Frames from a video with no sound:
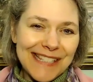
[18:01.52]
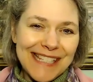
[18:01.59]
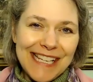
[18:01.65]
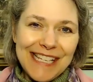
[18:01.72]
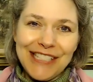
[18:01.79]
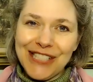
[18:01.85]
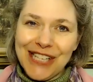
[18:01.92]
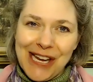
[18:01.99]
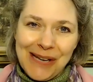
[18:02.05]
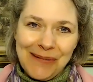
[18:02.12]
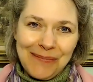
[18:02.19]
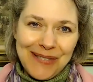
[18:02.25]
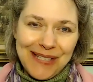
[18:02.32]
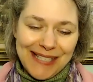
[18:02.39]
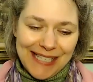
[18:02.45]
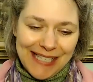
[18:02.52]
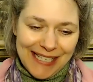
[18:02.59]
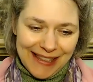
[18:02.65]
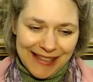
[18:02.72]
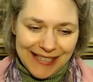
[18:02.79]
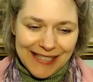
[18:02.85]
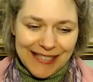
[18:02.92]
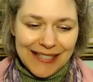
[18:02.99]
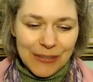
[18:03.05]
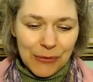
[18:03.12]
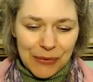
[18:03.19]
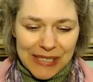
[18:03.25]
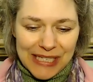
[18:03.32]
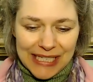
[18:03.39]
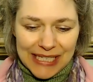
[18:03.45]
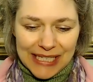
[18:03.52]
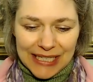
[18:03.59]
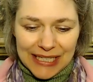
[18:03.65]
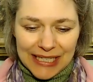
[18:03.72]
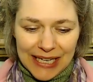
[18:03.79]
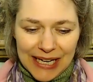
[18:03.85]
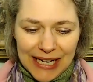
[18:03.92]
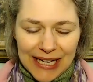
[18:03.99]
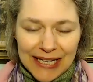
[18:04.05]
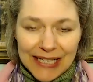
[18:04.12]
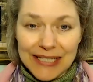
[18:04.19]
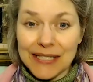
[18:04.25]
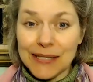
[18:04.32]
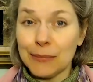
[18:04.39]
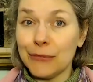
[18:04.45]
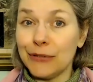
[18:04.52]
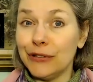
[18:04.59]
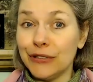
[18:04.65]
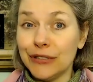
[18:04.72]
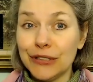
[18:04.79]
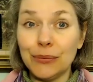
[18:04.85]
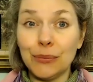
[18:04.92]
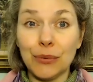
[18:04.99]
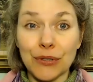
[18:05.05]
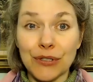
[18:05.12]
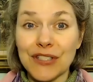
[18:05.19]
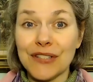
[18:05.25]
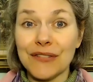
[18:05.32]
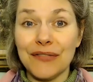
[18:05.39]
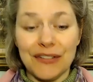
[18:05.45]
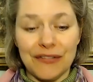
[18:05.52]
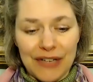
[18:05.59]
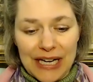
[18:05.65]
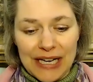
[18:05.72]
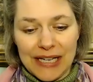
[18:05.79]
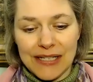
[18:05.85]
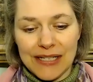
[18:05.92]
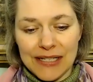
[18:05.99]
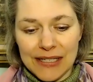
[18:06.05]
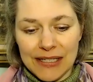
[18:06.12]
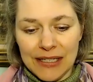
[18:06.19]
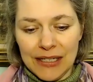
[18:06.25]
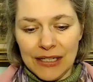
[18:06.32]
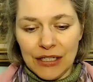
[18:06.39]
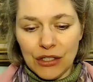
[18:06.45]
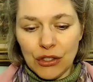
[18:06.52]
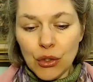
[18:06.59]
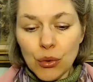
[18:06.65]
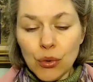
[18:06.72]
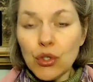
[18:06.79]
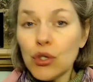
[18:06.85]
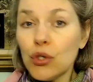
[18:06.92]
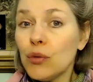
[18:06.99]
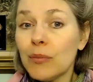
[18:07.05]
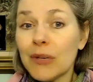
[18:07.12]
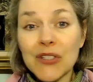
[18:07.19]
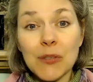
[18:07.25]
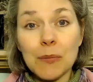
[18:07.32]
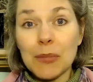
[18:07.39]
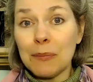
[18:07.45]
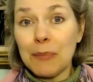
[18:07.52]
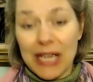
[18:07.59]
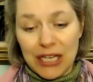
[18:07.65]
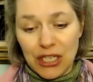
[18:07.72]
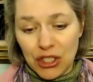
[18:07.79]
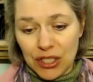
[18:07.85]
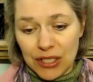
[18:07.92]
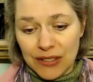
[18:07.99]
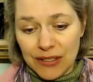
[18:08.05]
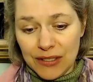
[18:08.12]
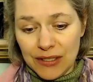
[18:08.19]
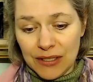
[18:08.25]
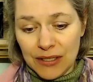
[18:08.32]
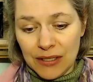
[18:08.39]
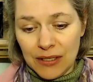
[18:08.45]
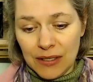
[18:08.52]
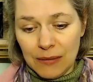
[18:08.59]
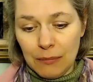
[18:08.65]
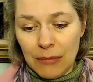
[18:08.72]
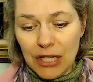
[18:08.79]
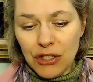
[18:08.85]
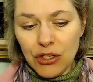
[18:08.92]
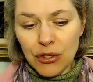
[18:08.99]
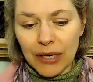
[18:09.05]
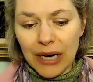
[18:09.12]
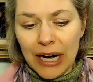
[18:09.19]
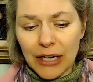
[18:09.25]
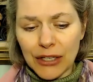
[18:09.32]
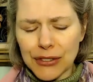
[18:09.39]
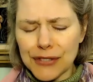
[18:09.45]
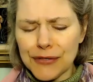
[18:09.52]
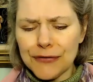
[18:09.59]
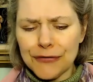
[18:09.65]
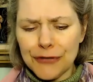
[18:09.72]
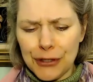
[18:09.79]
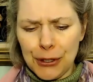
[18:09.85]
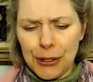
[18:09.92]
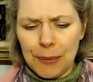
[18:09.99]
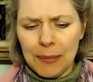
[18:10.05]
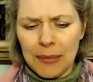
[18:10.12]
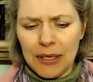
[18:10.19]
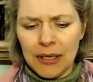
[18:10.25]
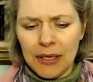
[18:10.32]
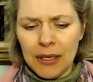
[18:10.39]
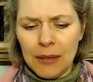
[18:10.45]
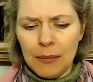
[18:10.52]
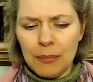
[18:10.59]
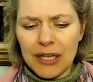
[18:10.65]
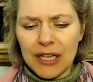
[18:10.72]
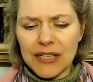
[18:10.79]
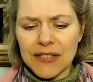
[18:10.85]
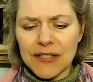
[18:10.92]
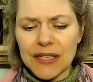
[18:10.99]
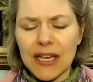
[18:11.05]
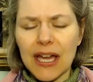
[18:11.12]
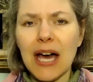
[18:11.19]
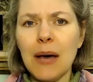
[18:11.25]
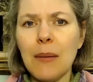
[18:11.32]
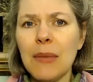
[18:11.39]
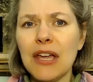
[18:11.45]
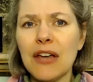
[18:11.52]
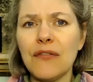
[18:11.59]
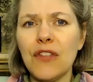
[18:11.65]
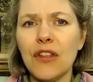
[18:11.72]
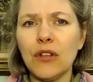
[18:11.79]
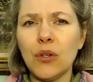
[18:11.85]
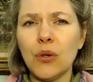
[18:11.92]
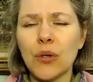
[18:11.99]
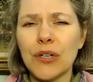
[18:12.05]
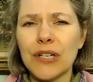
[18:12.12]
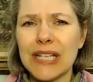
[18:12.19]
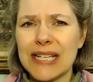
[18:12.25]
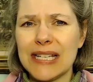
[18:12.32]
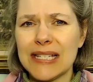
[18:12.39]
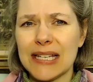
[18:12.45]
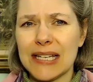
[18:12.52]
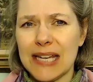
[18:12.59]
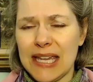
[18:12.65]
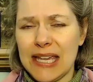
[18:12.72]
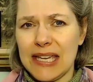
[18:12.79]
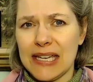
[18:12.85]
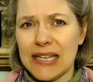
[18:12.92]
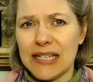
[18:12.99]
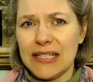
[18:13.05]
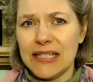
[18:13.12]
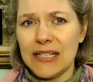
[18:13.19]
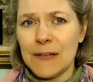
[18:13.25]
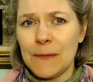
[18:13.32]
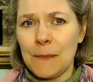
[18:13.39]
St. James in this reading has some good words of advice. You too must be patient. Make your hearts firm because the coming of the Lord is at hand.